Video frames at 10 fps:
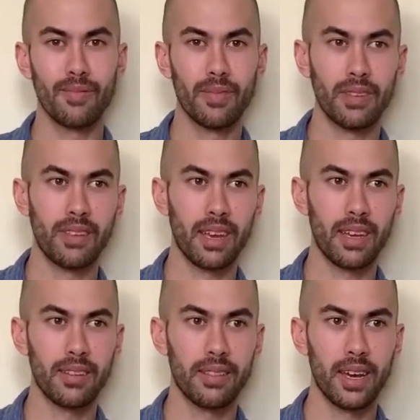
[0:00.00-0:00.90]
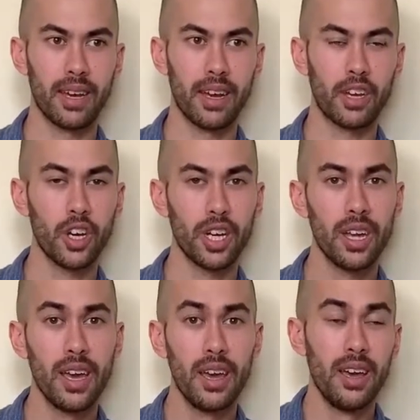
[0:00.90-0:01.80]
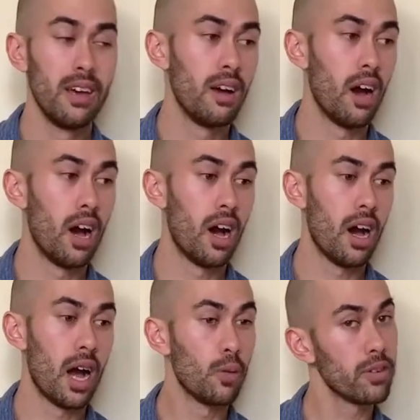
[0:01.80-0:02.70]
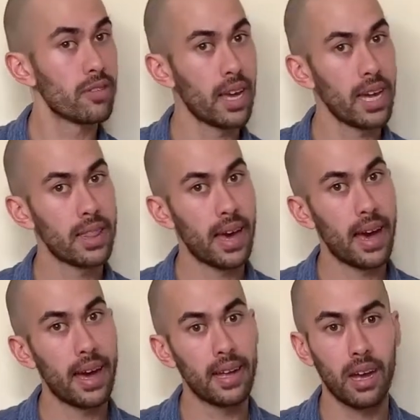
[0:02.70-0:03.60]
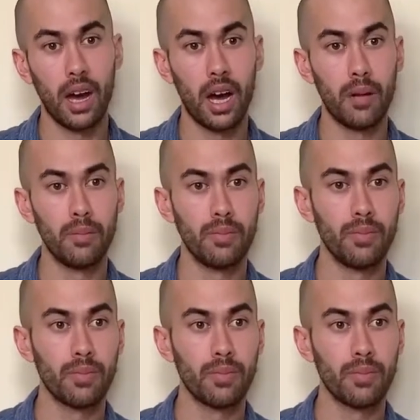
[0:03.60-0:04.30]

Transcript: the second that I could. I will say that, I